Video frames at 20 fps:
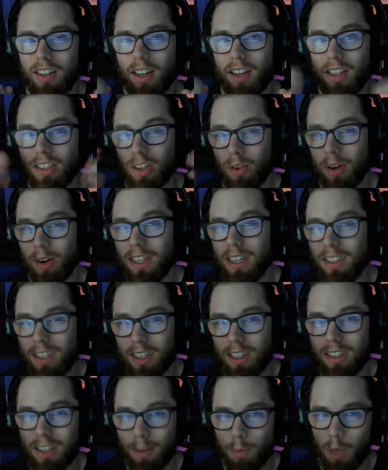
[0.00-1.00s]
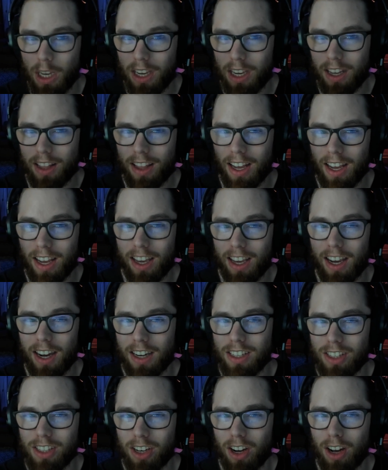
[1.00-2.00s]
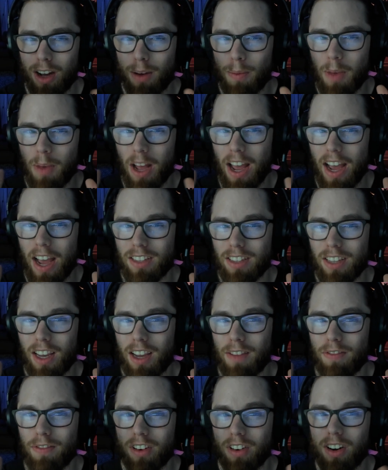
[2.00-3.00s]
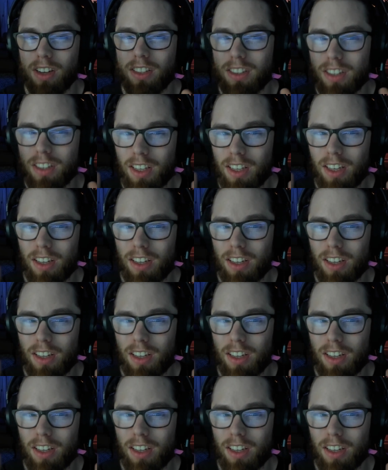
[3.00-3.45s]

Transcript: It's crazy to me that he got a job as a varsity